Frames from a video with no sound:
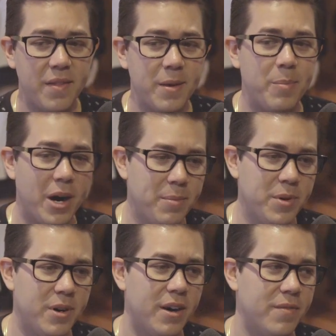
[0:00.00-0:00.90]
The
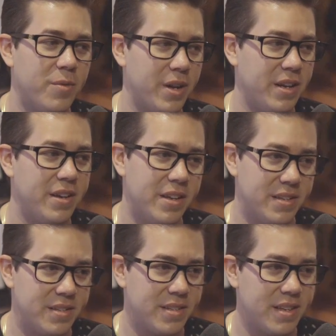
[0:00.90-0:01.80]
bubble of what it
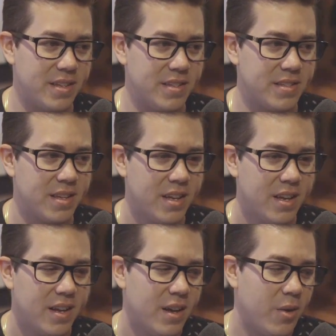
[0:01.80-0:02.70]
is
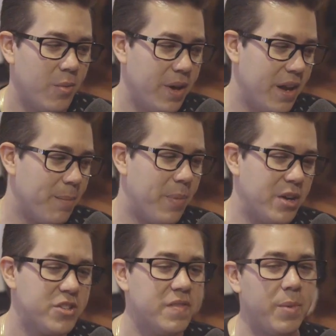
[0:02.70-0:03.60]
when a
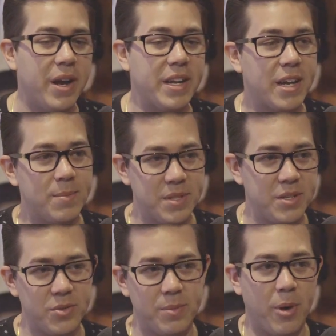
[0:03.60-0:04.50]
bunch of money comes
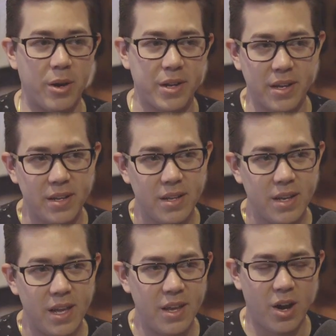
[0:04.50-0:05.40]
into a market.
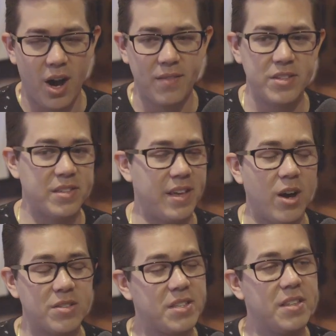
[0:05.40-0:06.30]
Obviously they
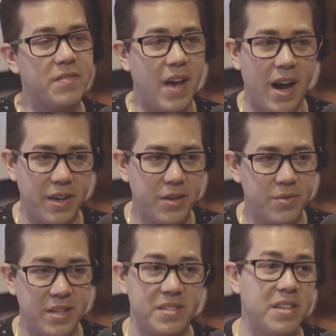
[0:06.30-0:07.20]
all see the value,
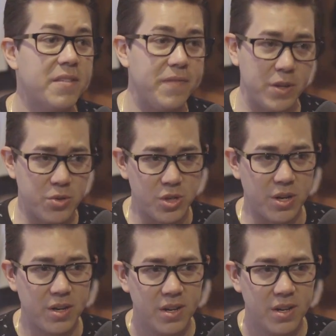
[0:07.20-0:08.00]
they see the future